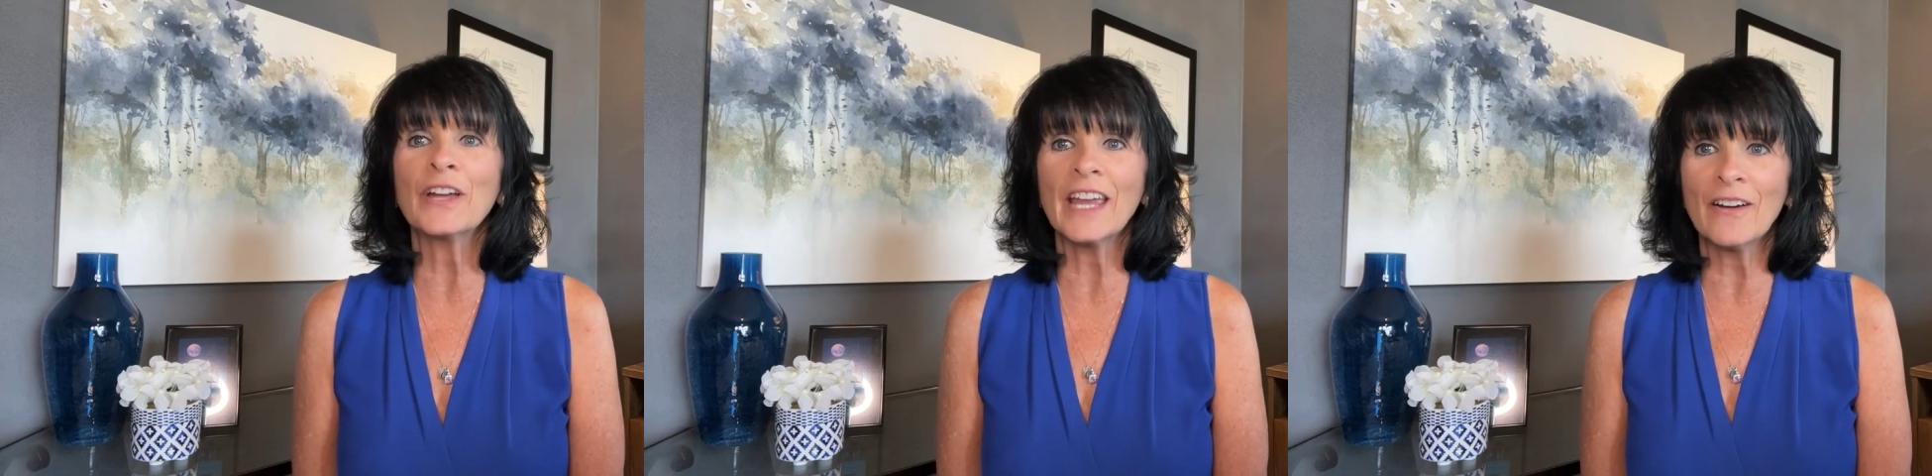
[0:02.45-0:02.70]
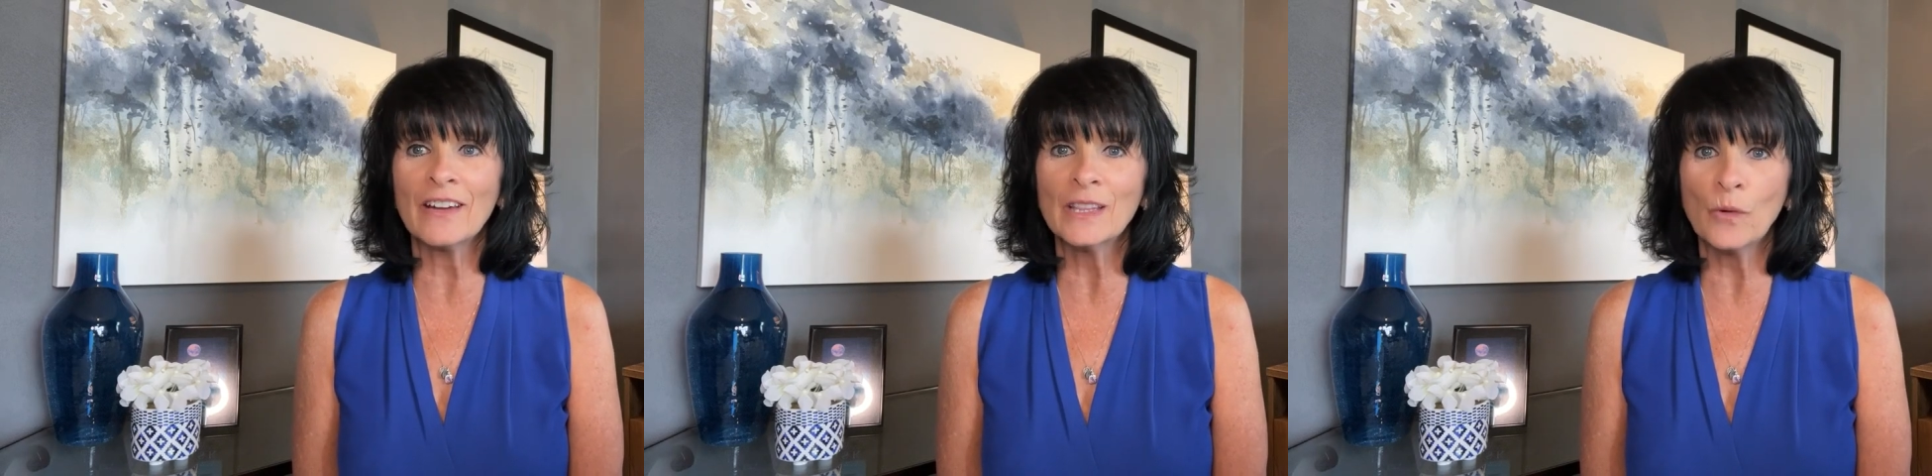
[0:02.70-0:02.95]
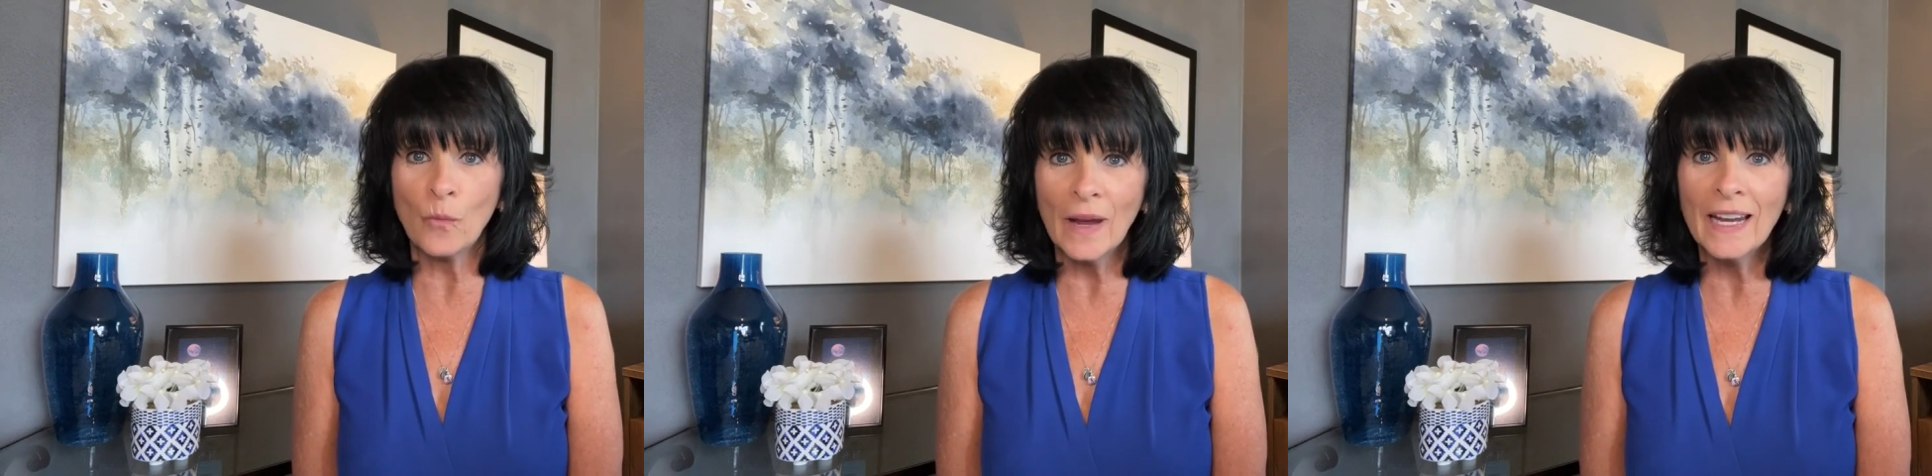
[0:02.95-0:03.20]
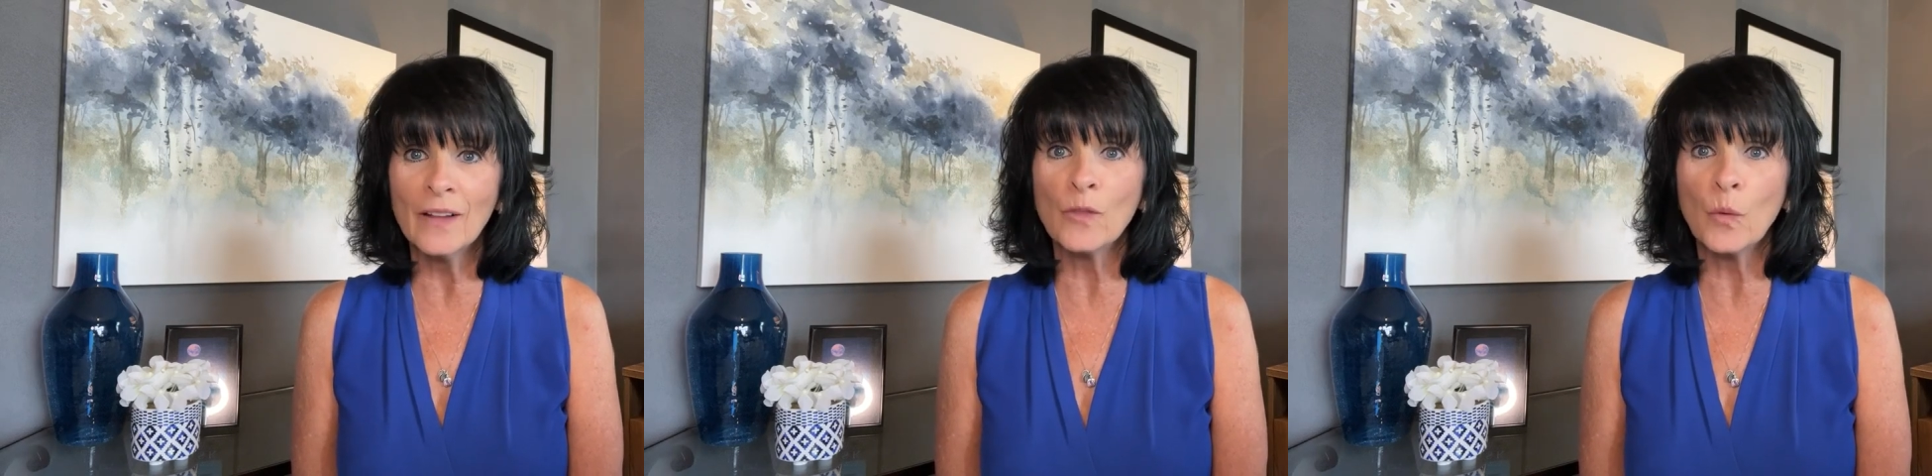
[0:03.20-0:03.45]
carrying the
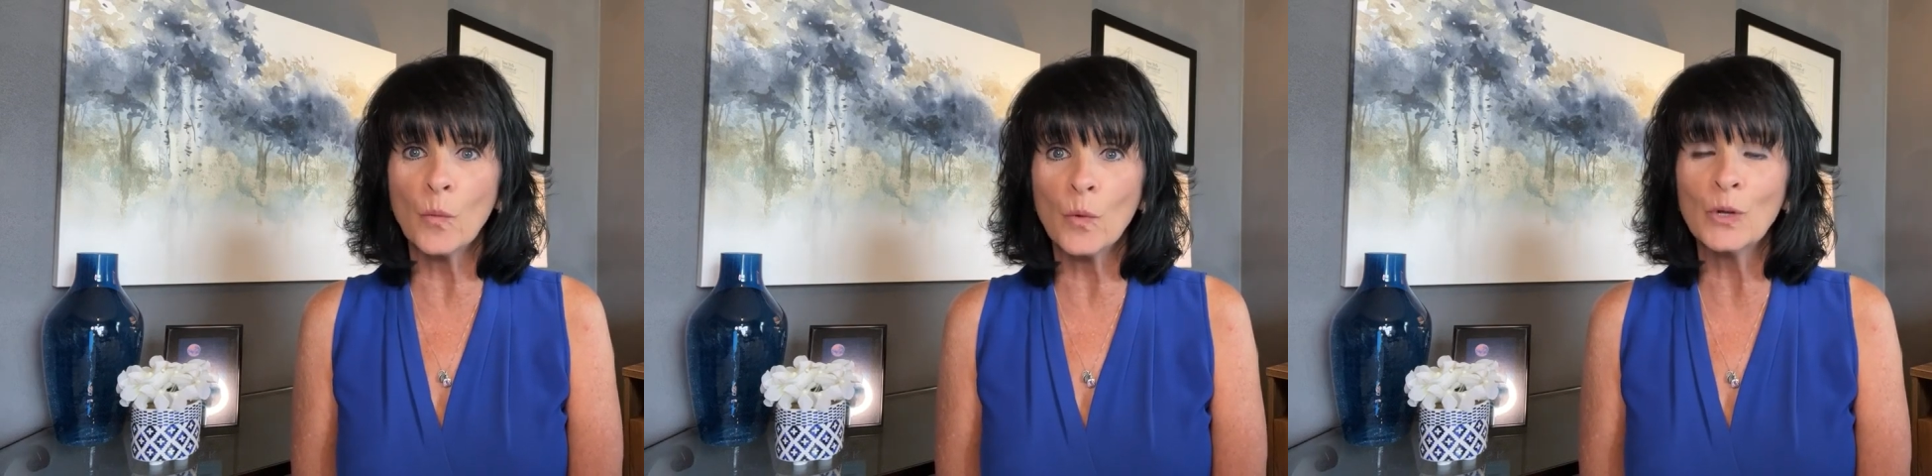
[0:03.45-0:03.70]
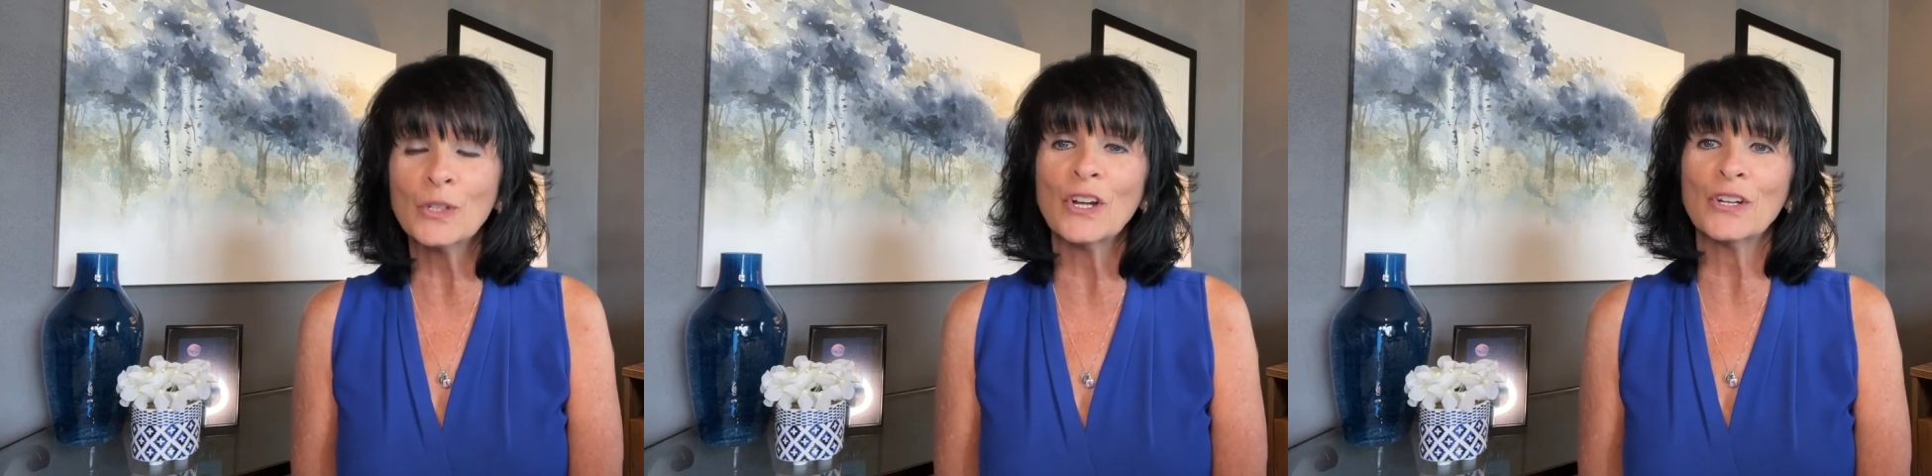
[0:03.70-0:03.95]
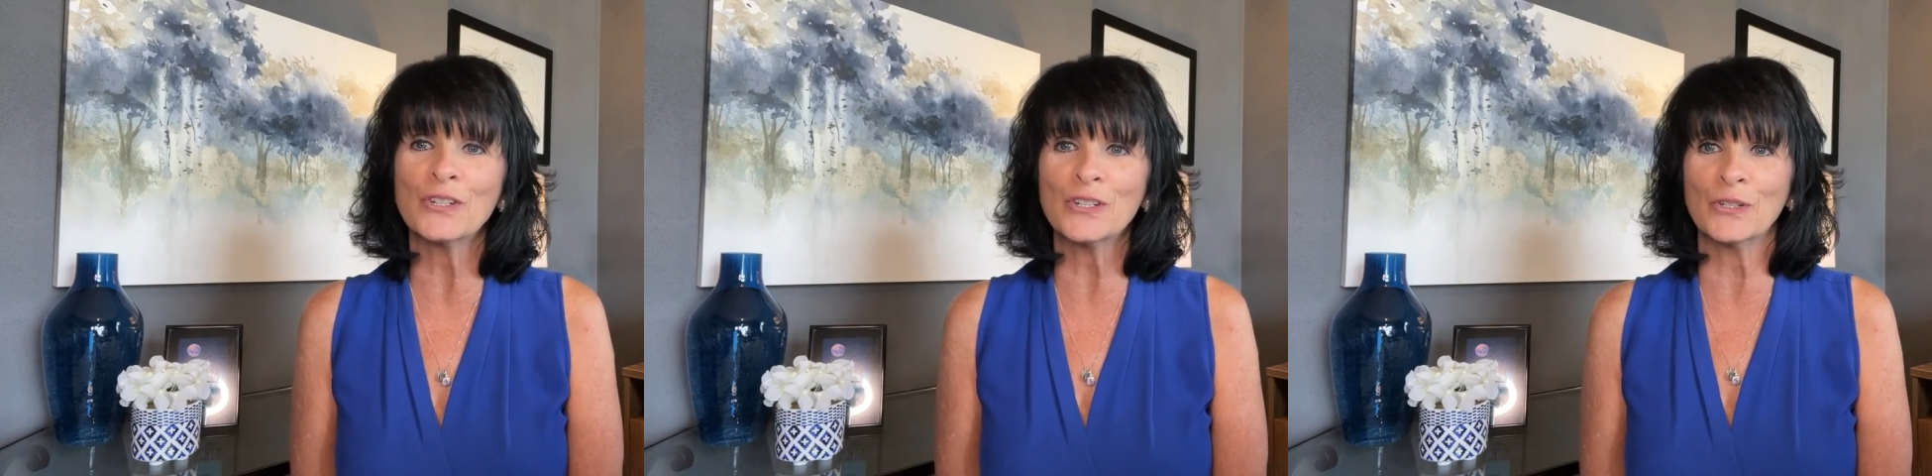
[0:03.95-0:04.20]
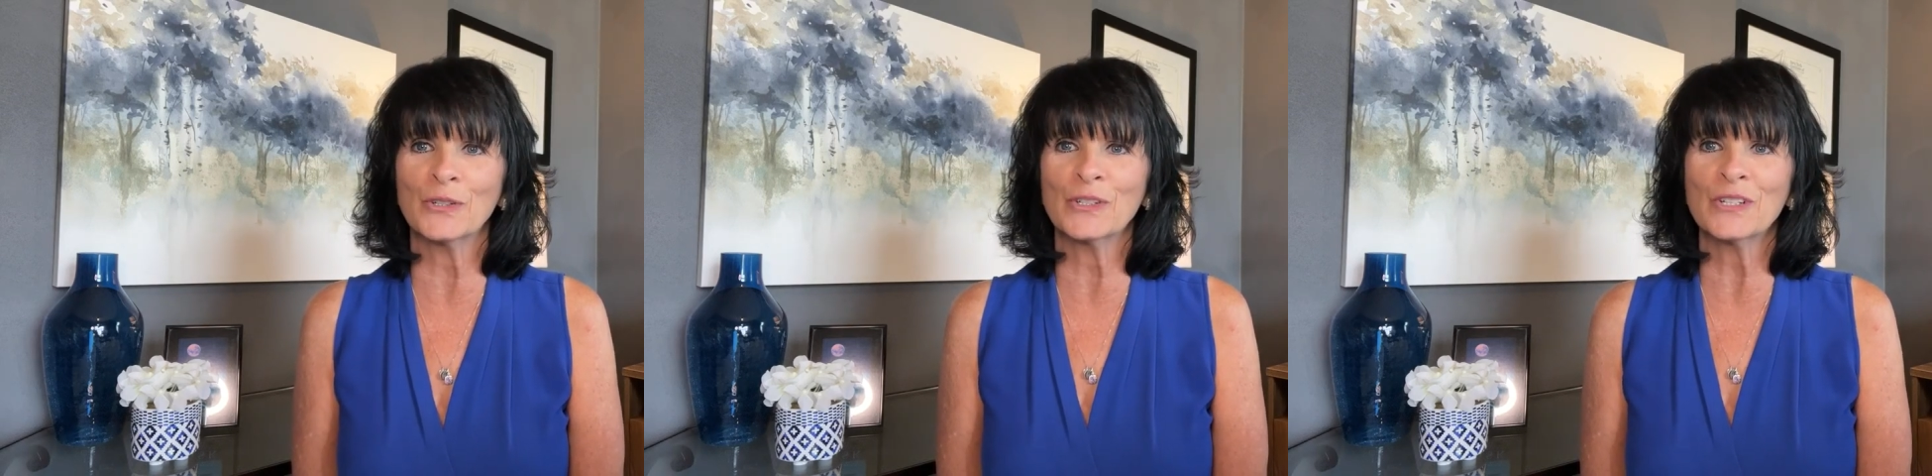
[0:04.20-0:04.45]
weight of the world on your
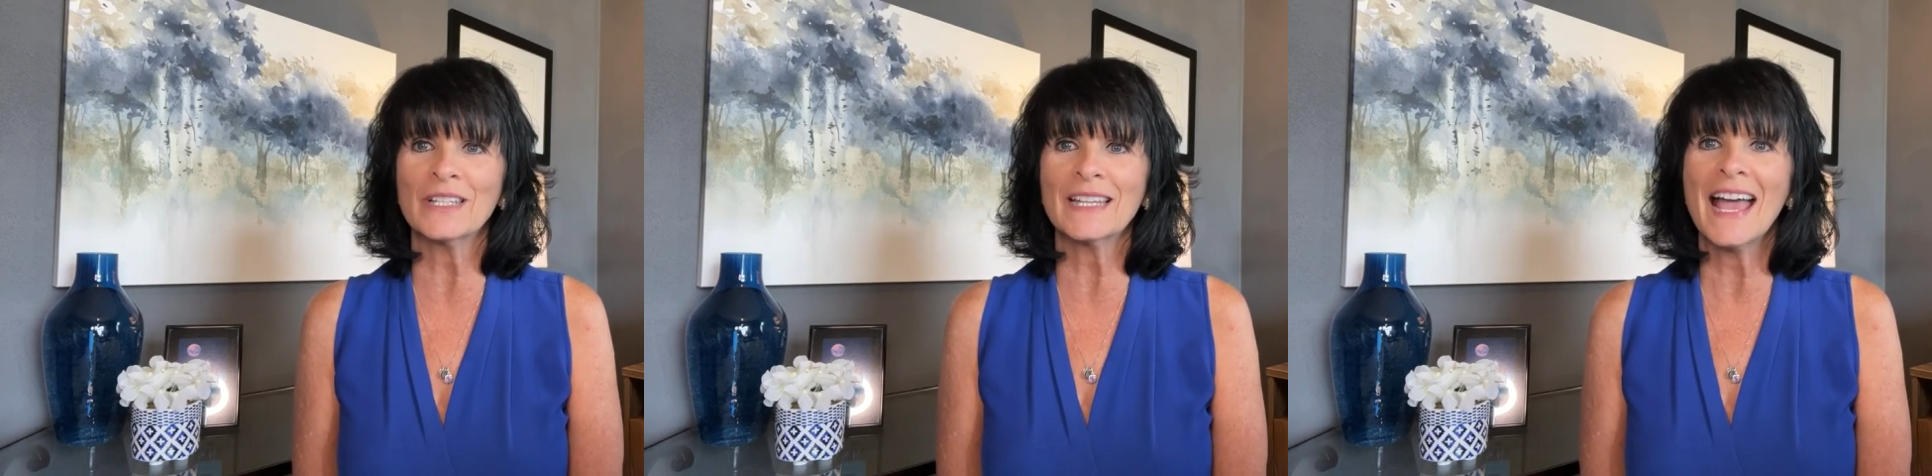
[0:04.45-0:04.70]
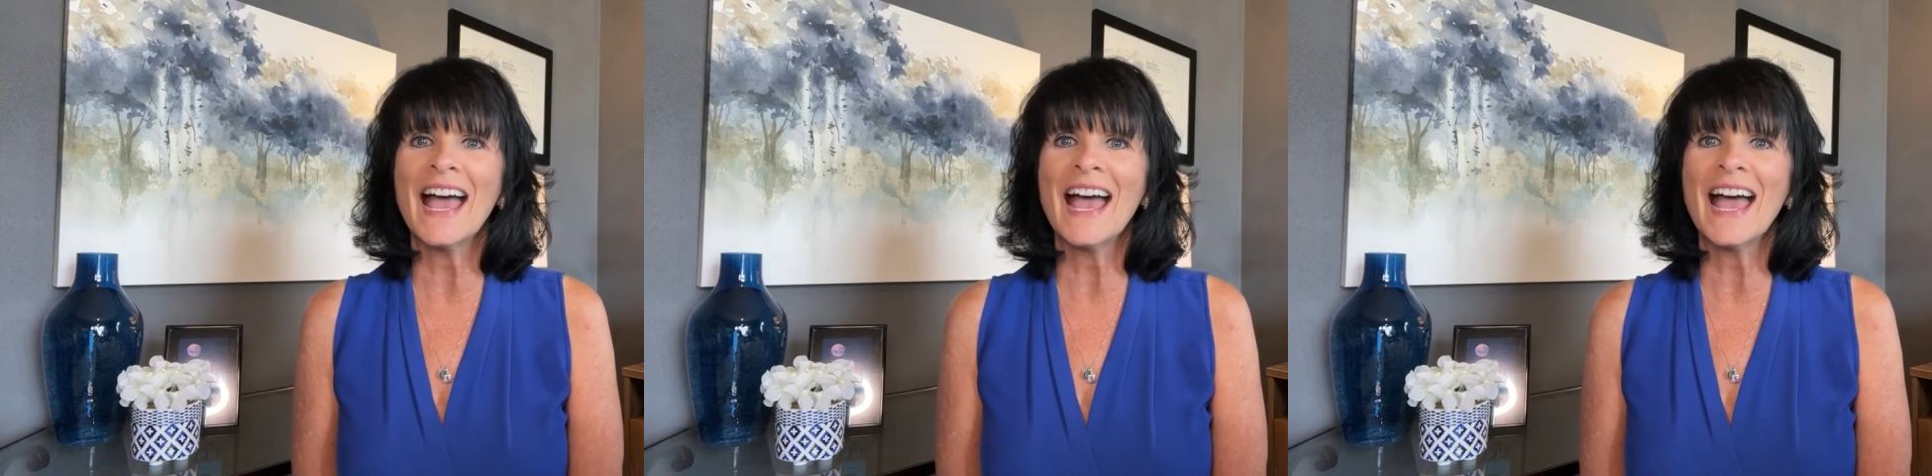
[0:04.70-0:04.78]
shoulders?